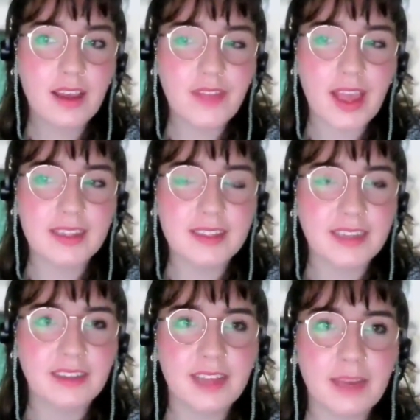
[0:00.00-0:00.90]
they can
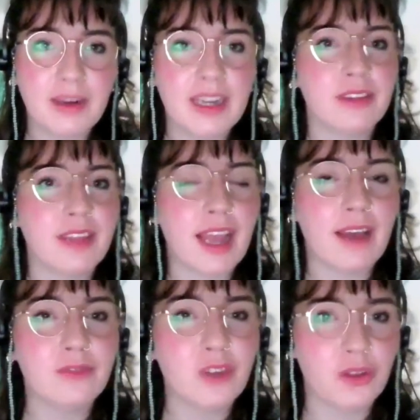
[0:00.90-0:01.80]
say that they believe that they
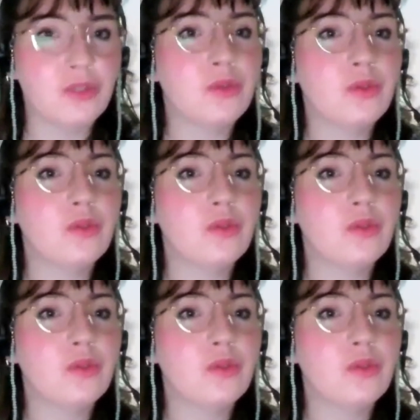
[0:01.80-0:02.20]
have done